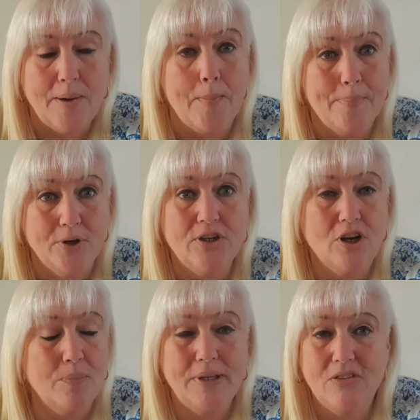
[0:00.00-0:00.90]
But you've got
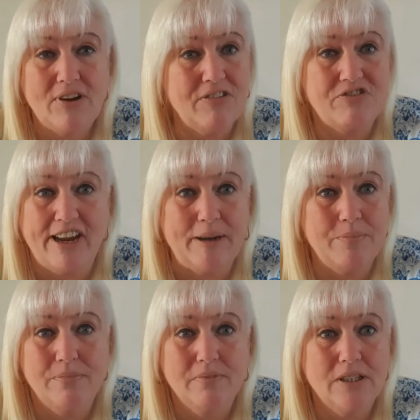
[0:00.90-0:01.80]
to be in the right frame.
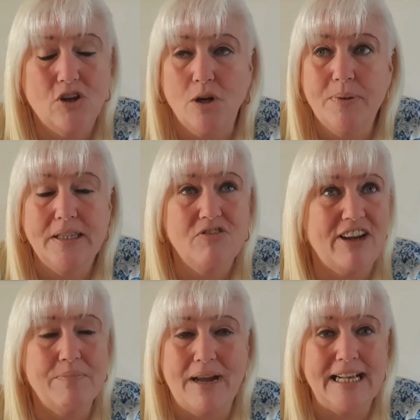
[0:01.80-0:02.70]
You've got to be in the
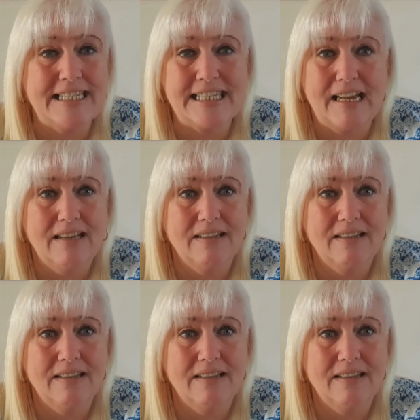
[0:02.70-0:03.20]
right mindset.